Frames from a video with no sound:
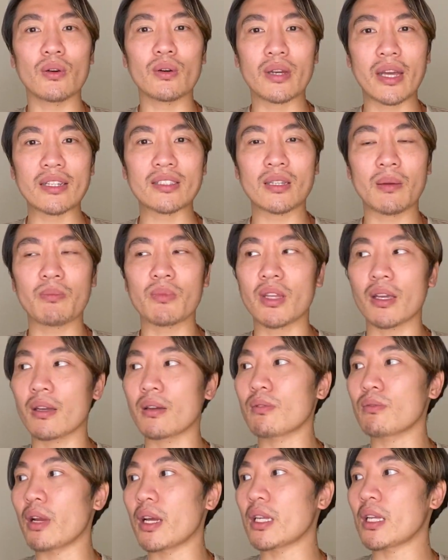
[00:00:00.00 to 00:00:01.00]
get
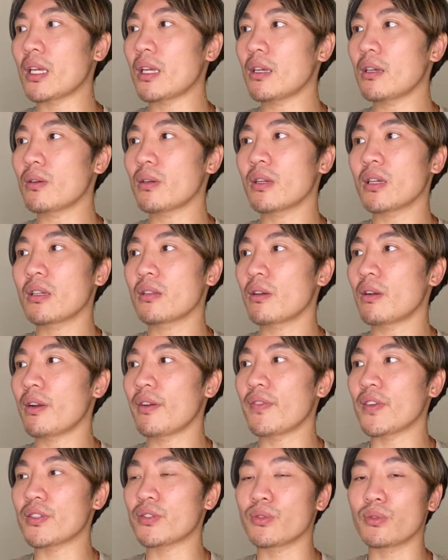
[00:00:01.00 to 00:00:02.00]
something ready, either
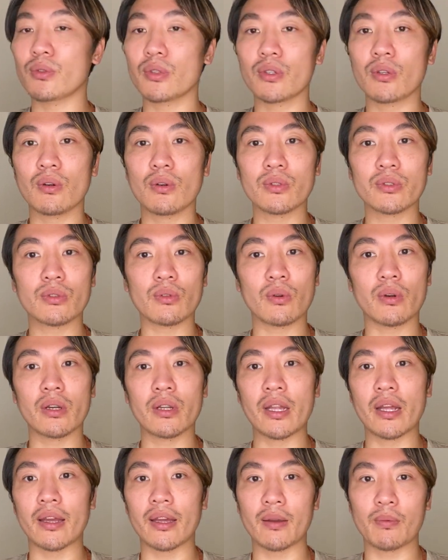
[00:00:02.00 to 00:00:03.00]
if it's urinals or
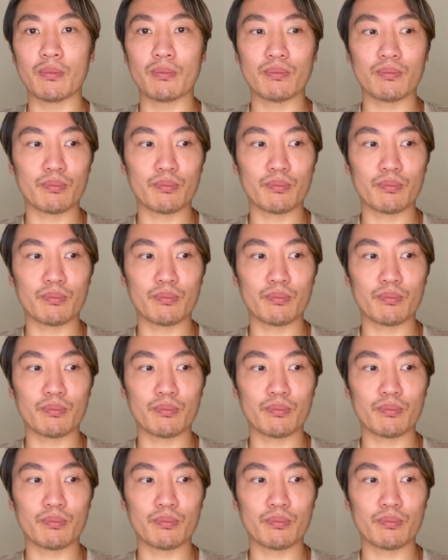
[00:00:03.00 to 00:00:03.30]
like